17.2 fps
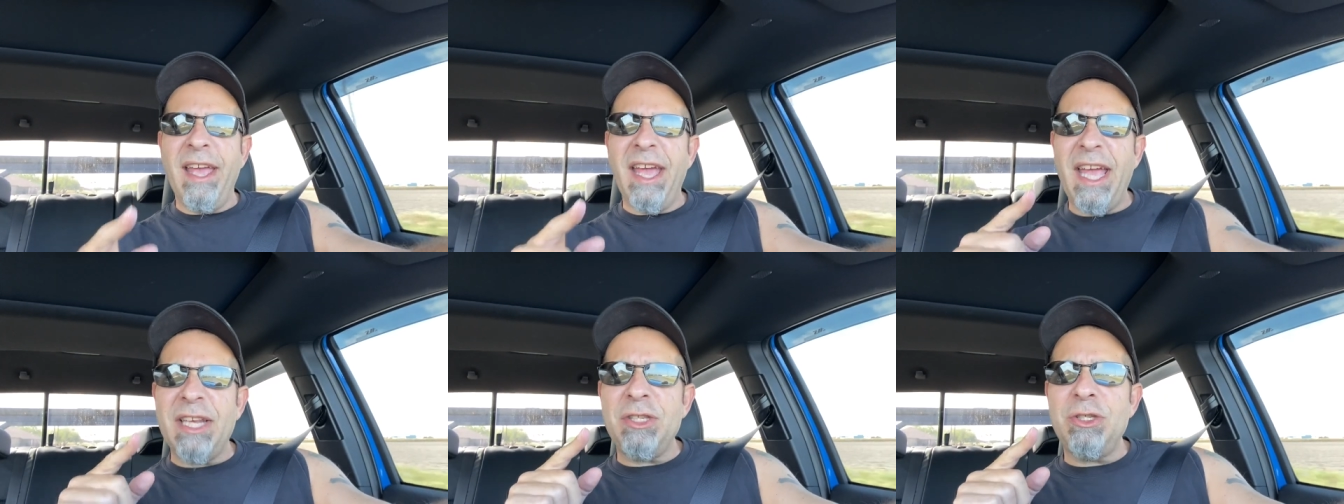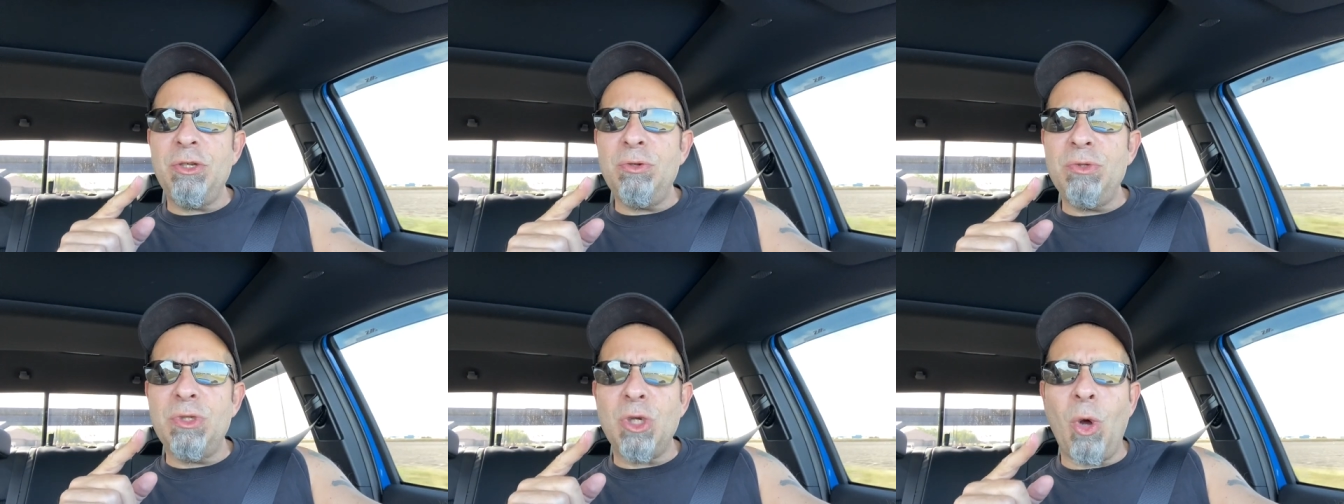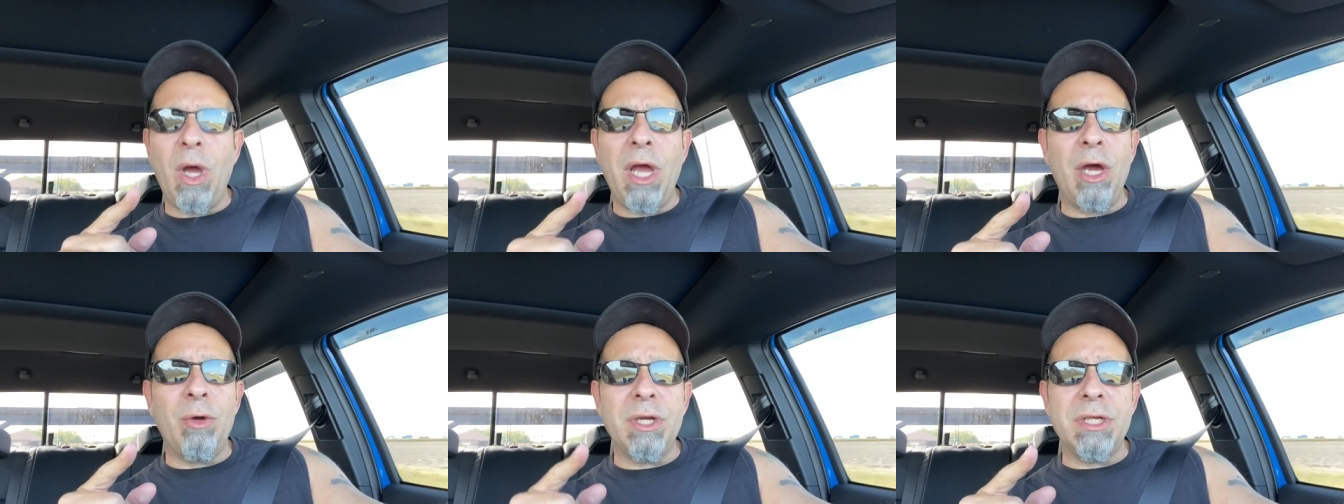at you
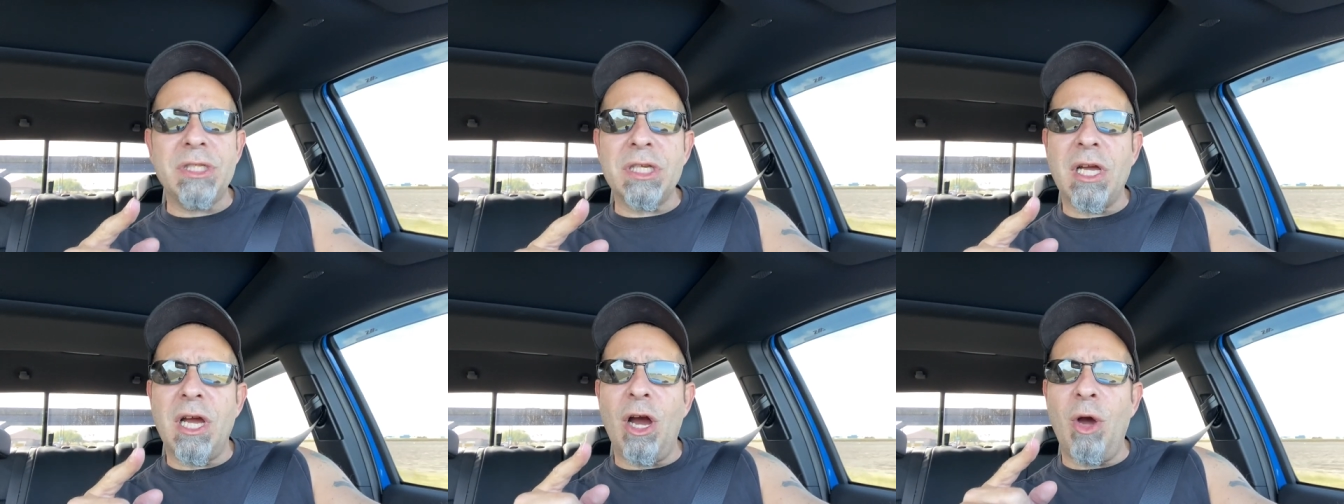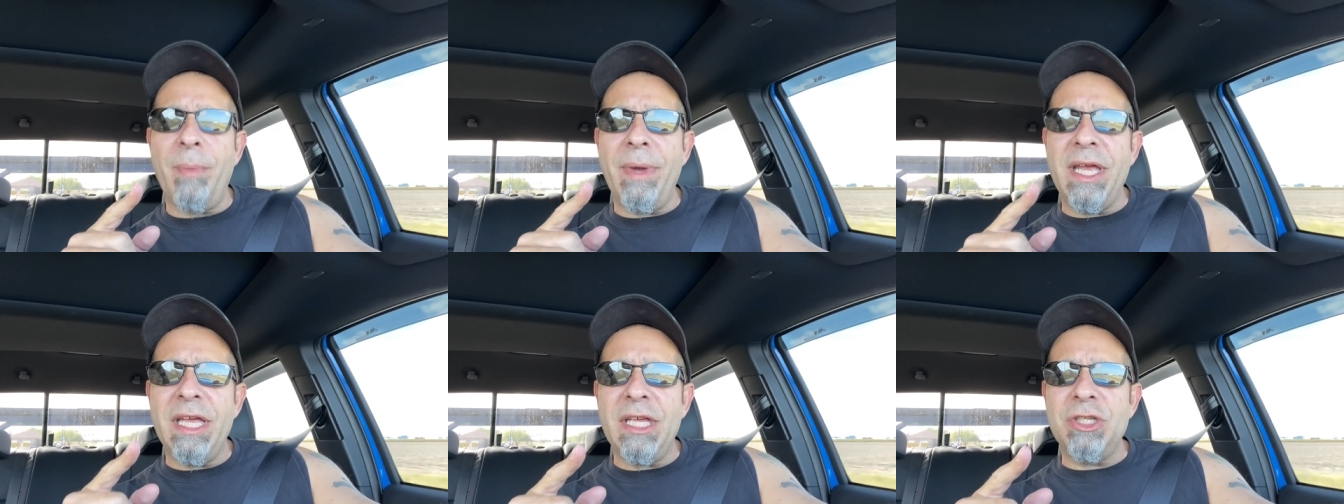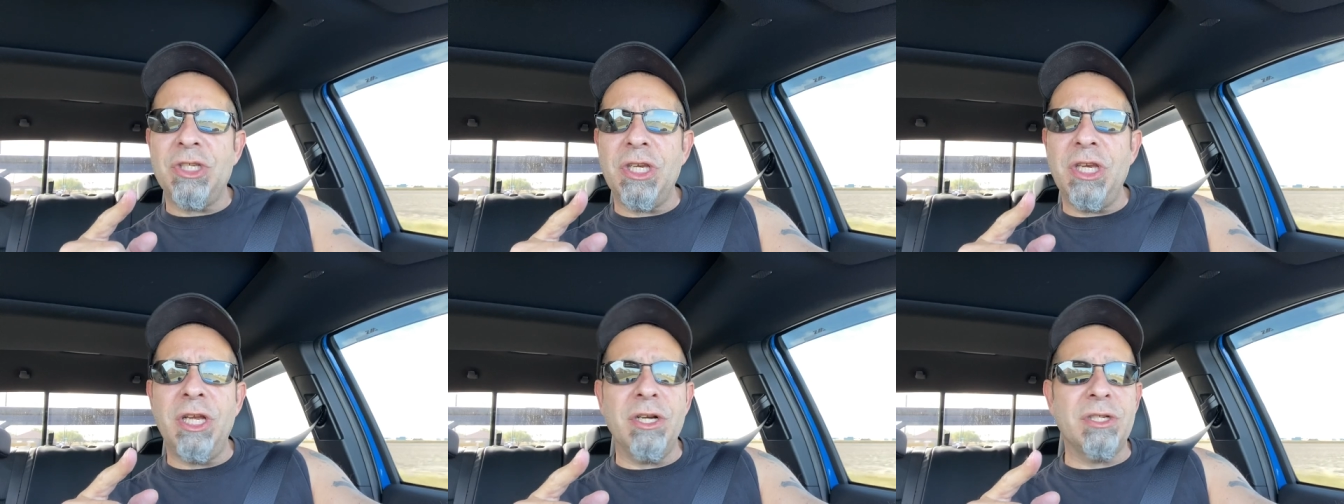Toyota Tacoma
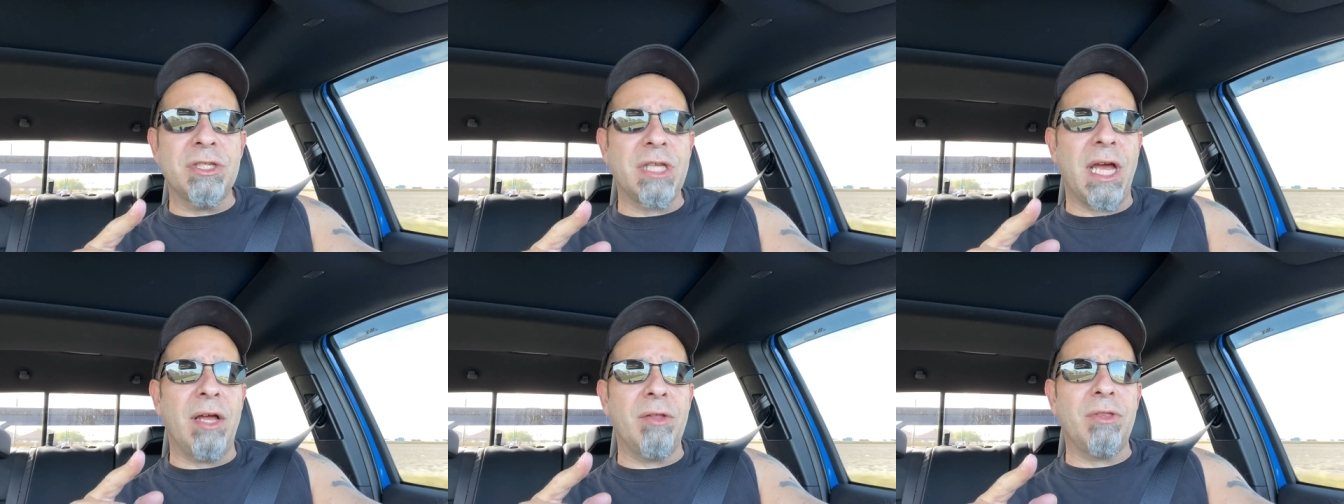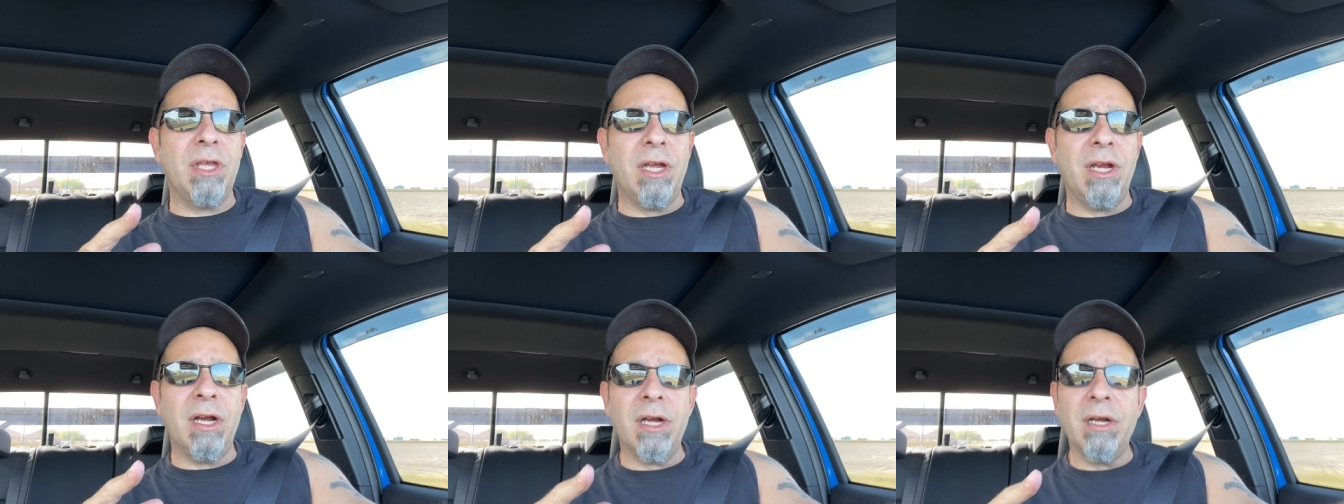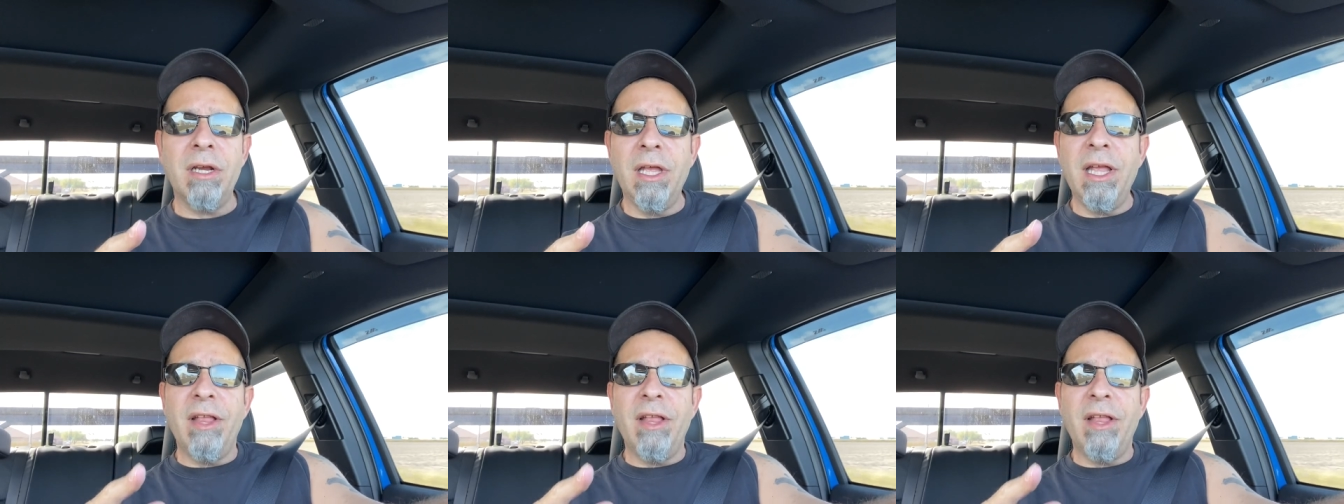engineers out there.